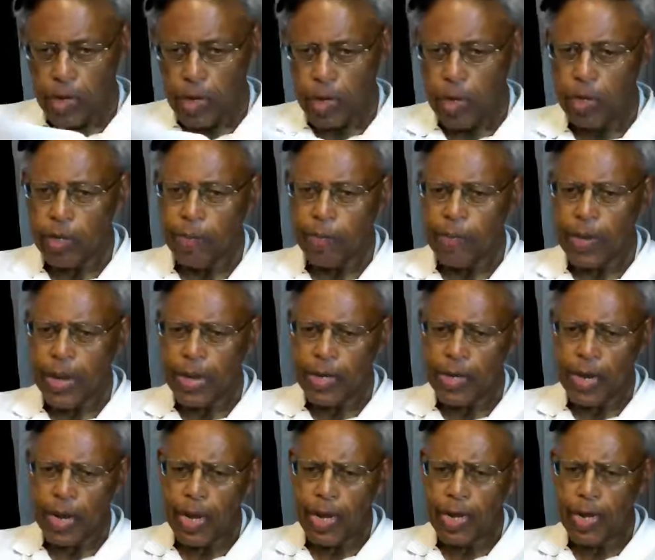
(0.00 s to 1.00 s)
Now, the
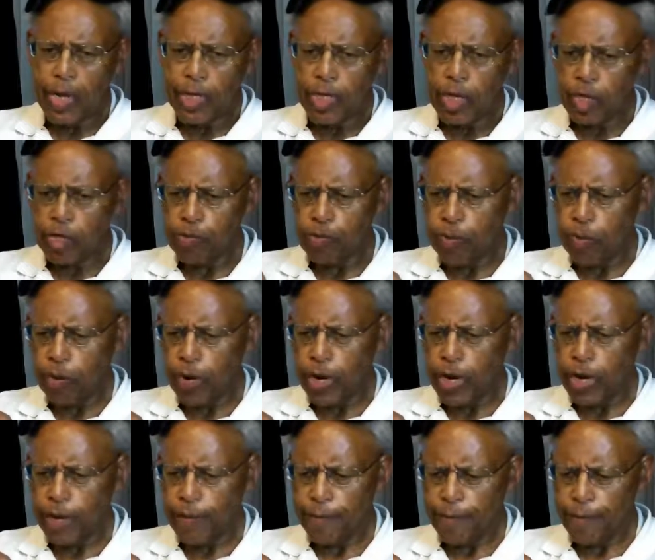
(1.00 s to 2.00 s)
mandate at this
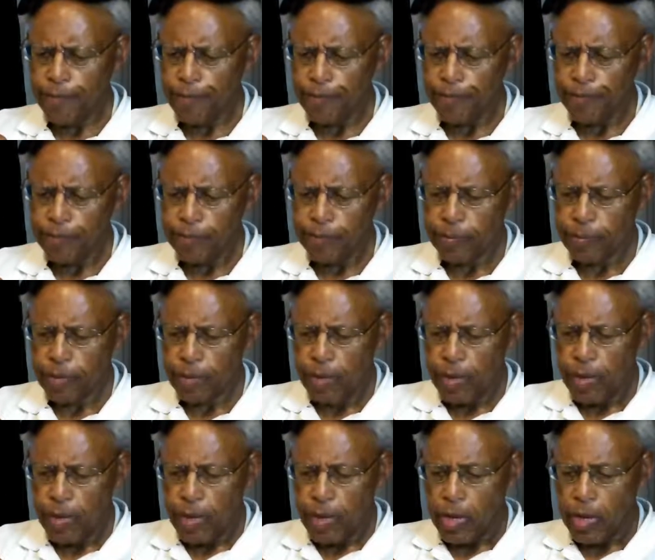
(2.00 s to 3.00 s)
point
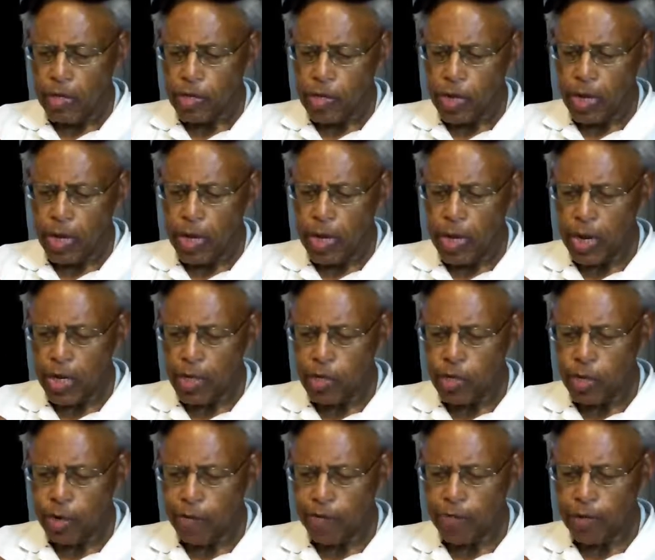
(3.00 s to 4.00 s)
is in the
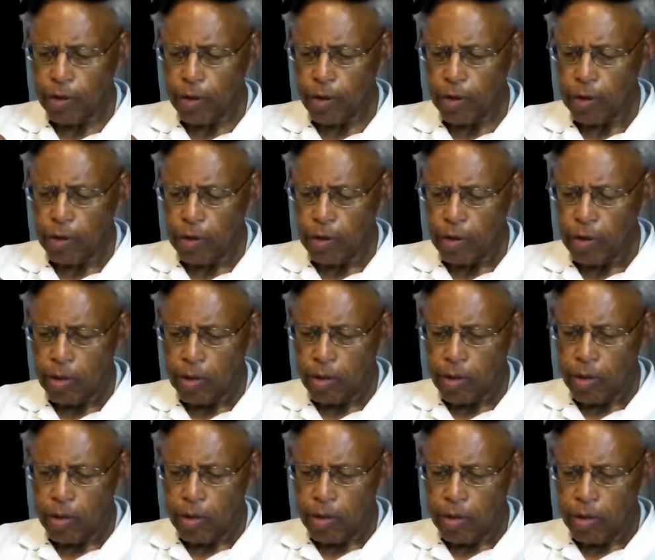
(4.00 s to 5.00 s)
hands of the
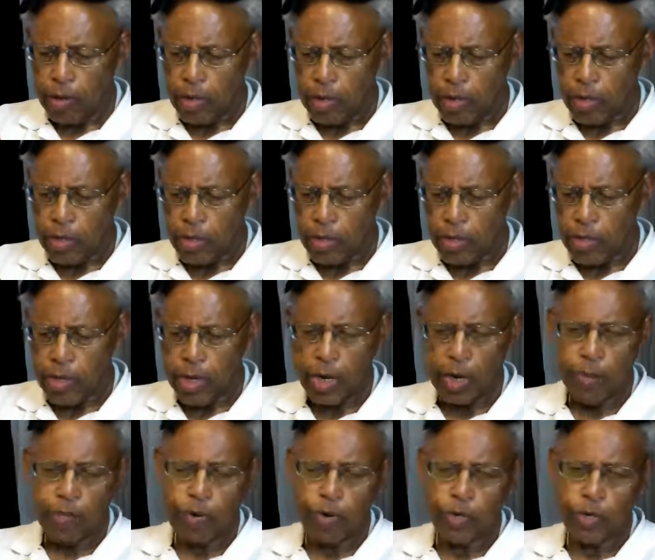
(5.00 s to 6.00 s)

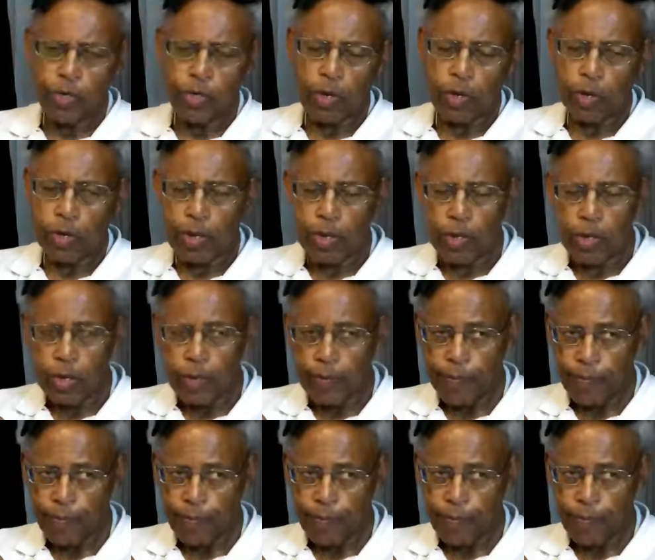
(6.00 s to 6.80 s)
Gentile prototokos.